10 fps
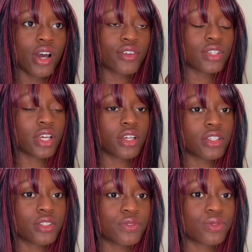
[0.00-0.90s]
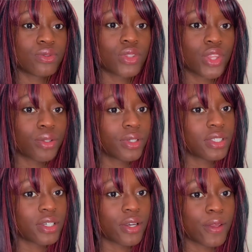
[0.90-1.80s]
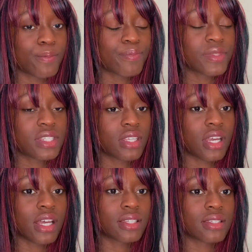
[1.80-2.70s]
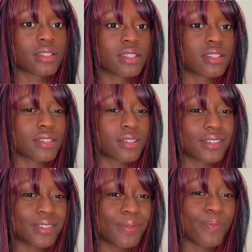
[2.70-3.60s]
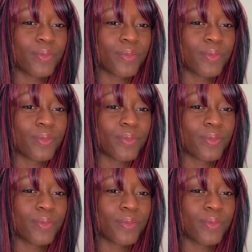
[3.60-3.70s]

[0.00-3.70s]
has heard of three times has this skirt,